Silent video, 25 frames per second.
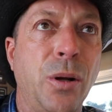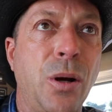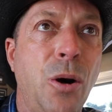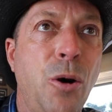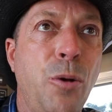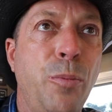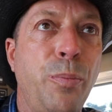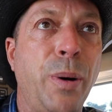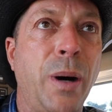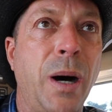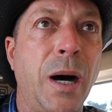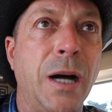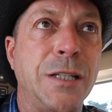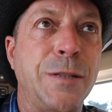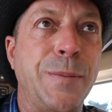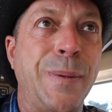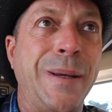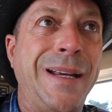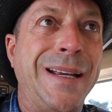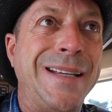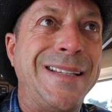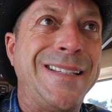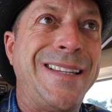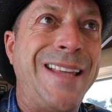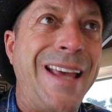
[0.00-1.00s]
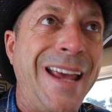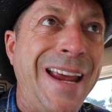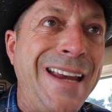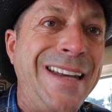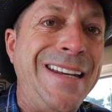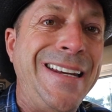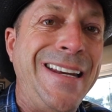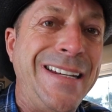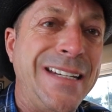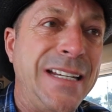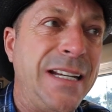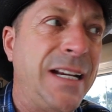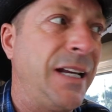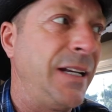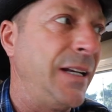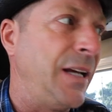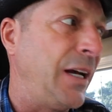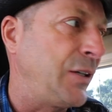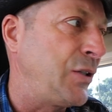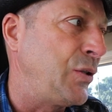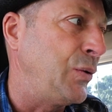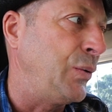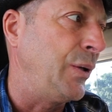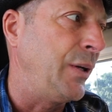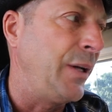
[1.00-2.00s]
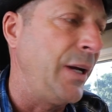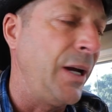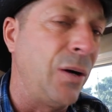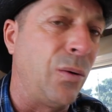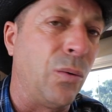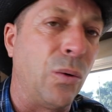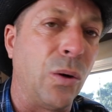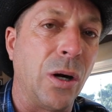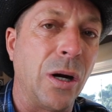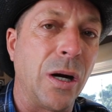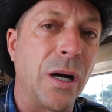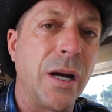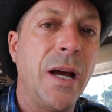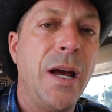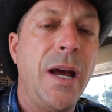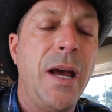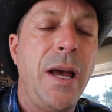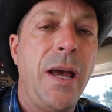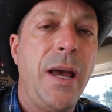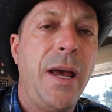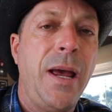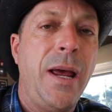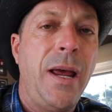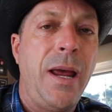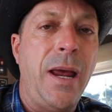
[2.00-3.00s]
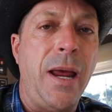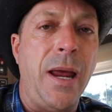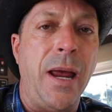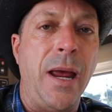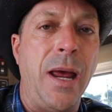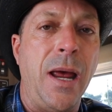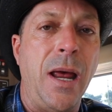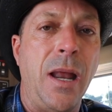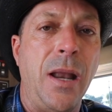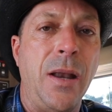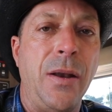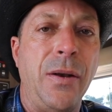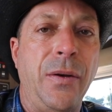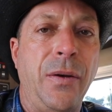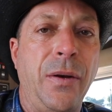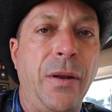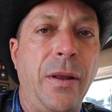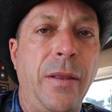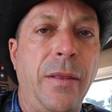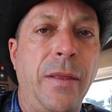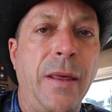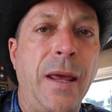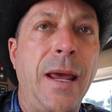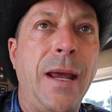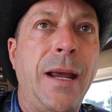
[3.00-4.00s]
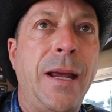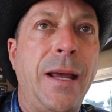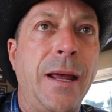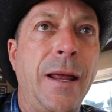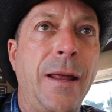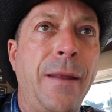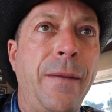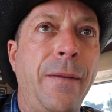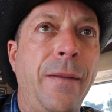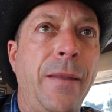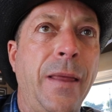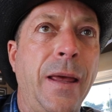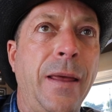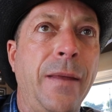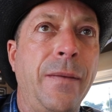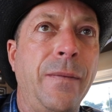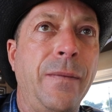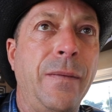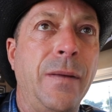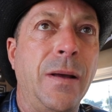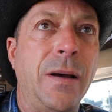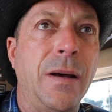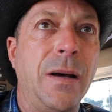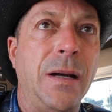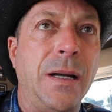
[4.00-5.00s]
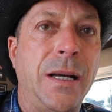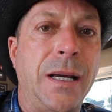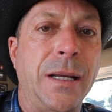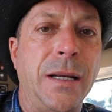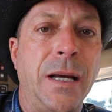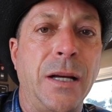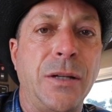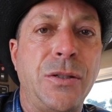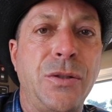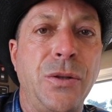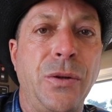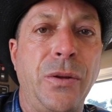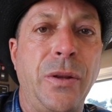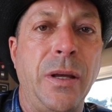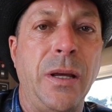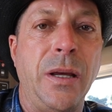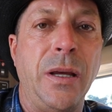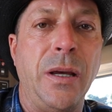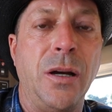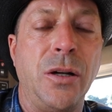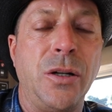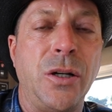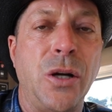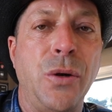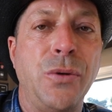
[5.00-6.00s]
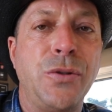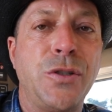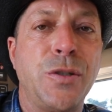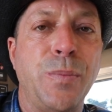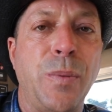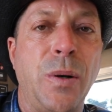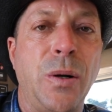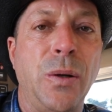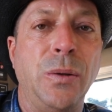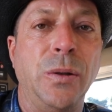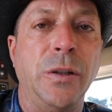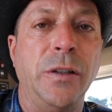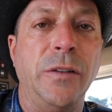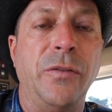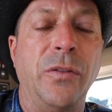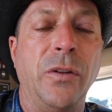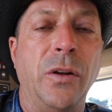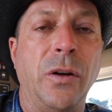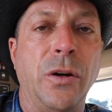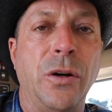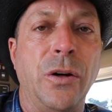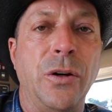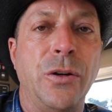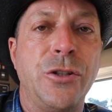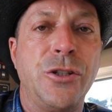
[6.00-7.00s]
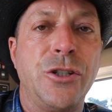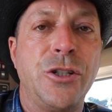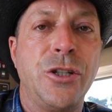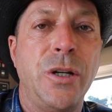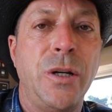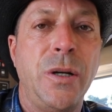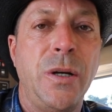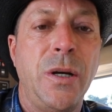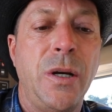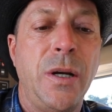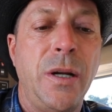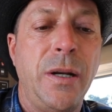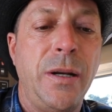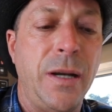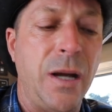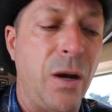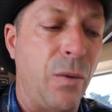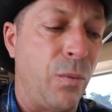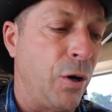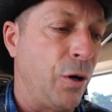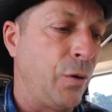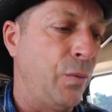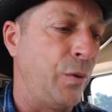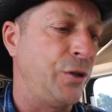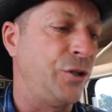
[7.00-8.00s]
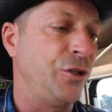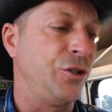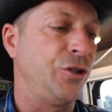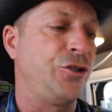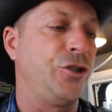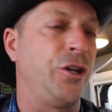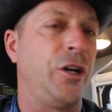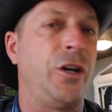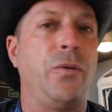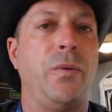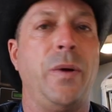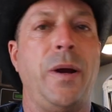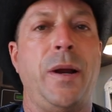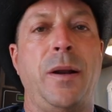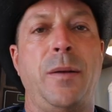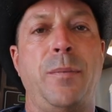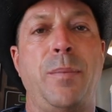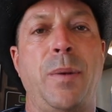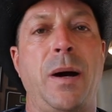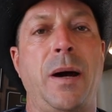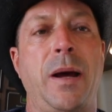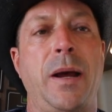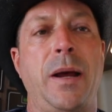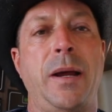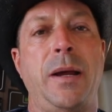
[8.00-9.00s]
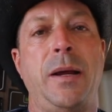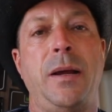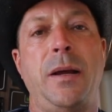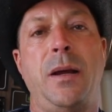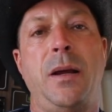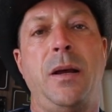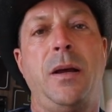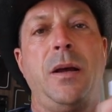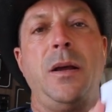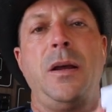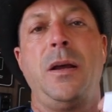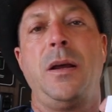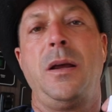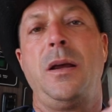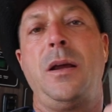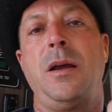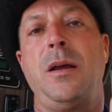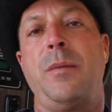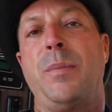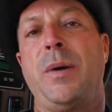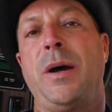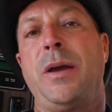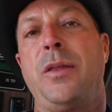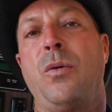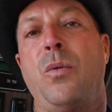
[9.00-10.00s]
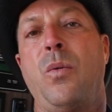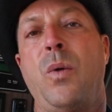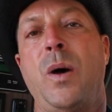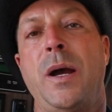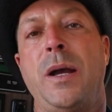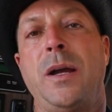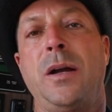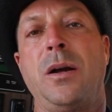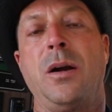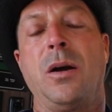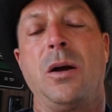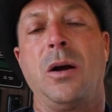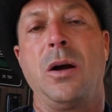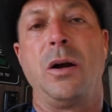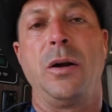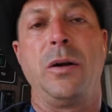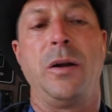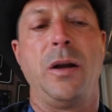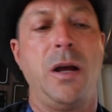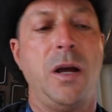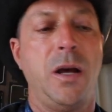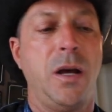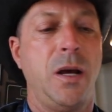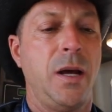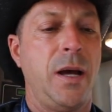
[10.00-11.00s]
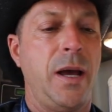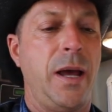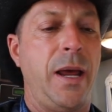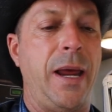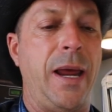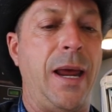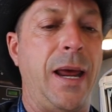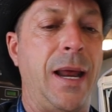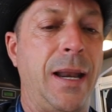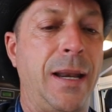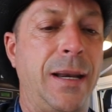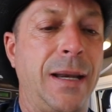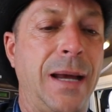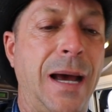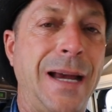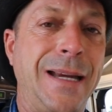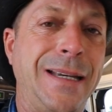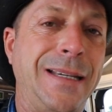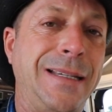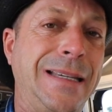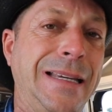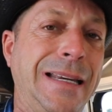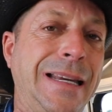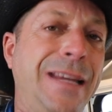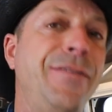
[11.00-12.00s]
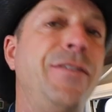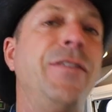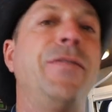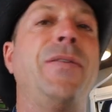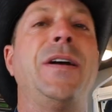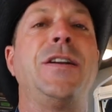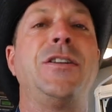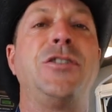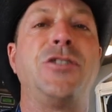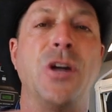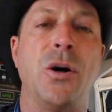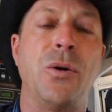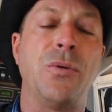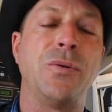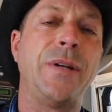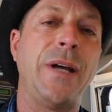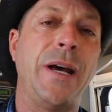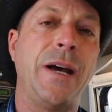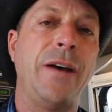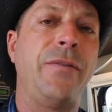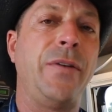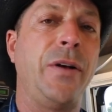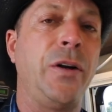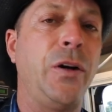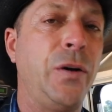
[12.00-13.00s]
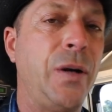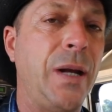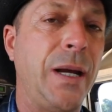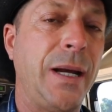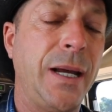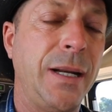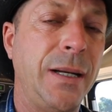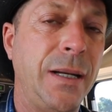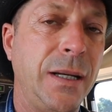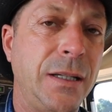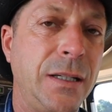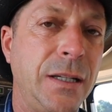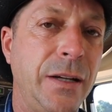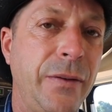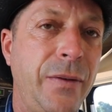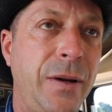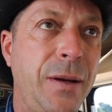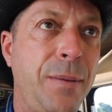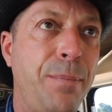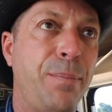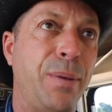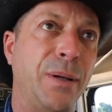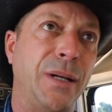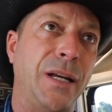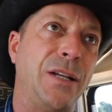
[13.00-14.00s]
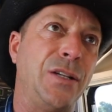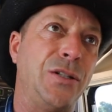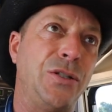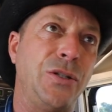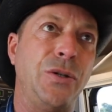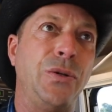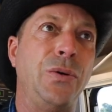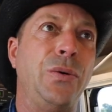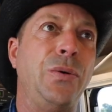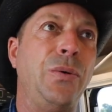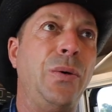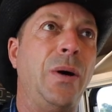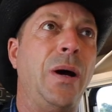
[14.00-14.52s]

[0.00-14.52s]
HomePods, because they need to connect to a network, and they connect to the Go Small Live Large network, which is generated by the Winegard. And even if I don't have internet connectivity, but I do